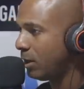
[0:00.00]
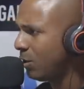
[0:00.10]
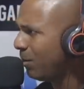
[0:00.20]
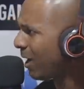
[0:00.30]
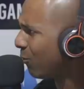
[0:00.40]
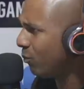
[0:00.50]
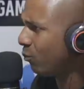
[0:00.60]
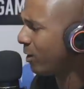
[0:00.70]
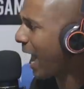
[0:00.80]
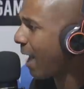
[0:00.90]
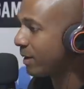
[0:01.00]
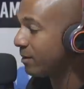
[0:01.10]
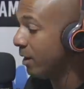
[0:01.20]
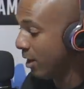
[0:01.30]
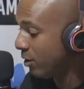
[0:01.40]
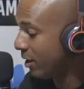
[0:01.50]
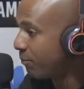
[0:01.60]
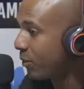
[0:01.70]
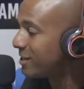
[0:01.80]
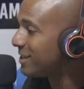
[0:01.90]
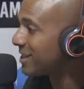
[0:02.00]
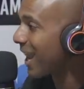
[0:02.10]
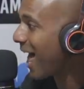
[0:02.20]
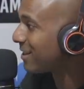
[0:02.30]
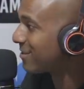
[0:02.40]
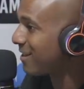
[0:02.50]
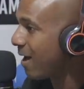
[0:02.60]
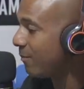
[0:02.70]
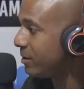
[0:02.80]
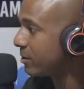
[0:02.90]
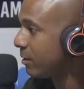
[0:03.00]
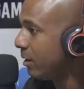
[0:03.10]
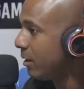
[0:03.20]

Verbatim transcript: And you be like, what happened? In prison, there's a lot of zombies.